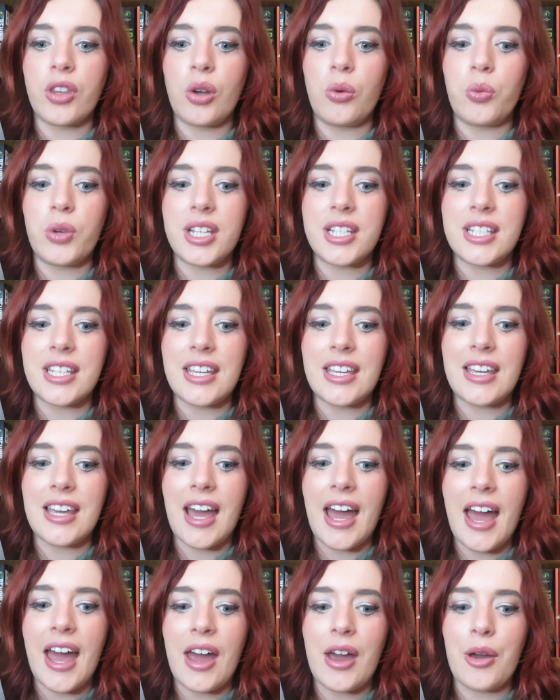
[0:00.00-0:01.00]
we see
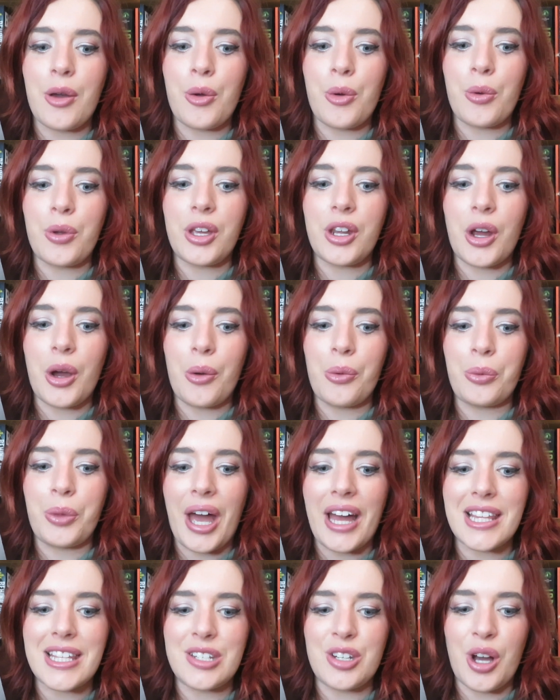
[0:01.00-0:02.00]
how, you know,
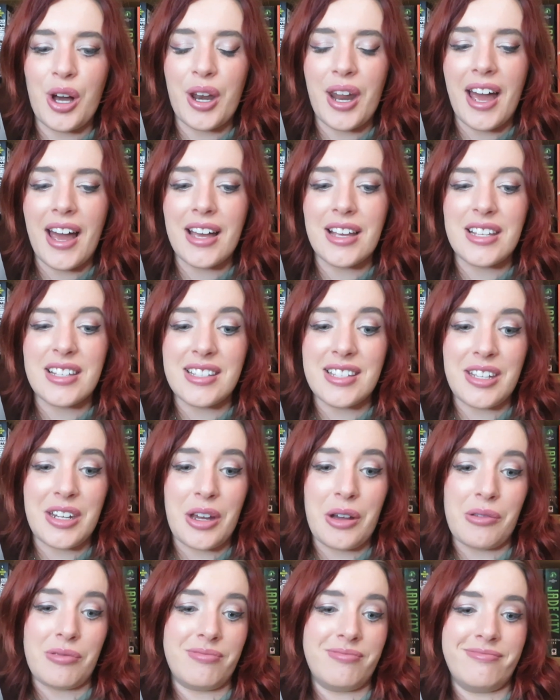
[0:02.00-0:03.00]
that's not as, you
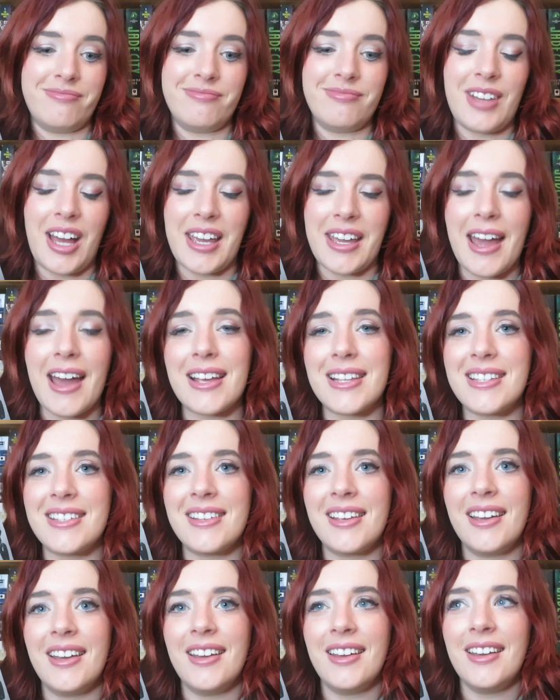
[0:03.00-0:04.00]
know, I guess,